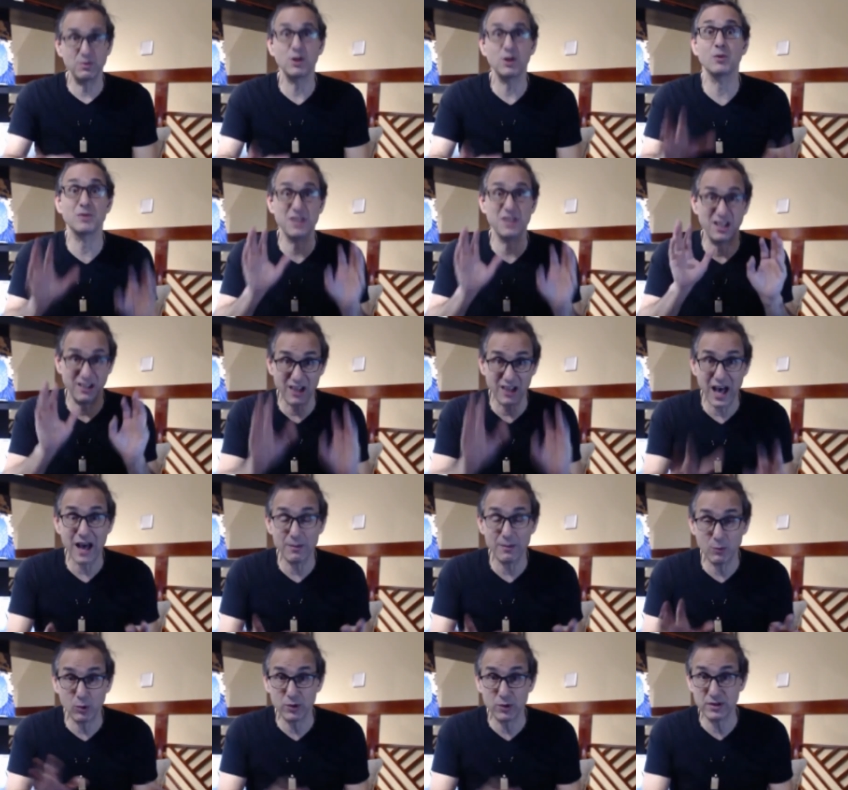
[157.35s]
but it was a
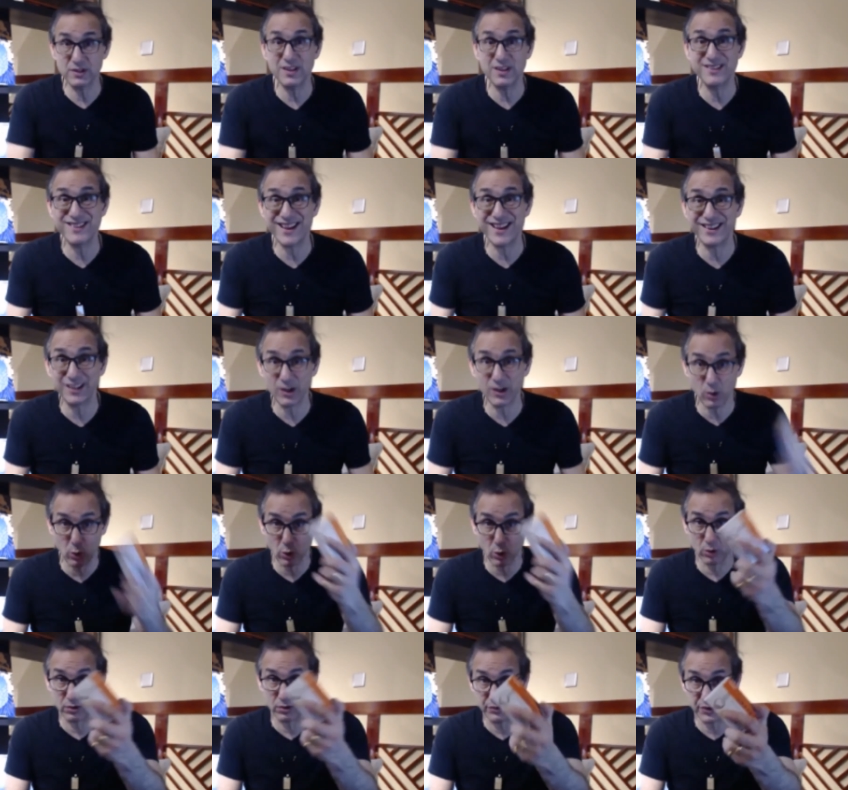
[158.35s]
lot more than the daily
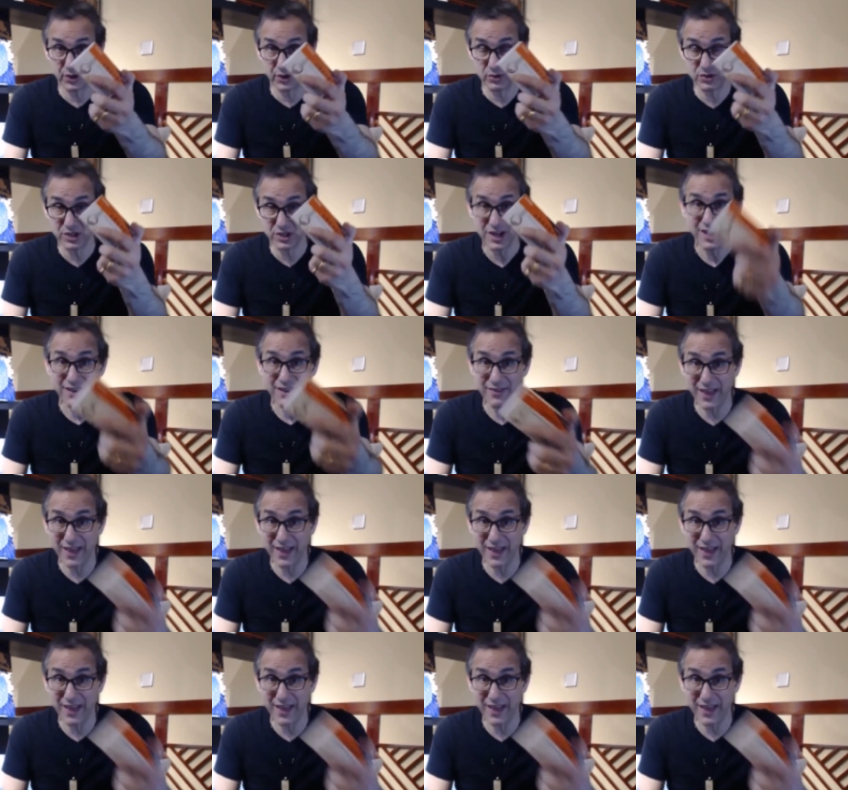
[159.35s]
oral dose.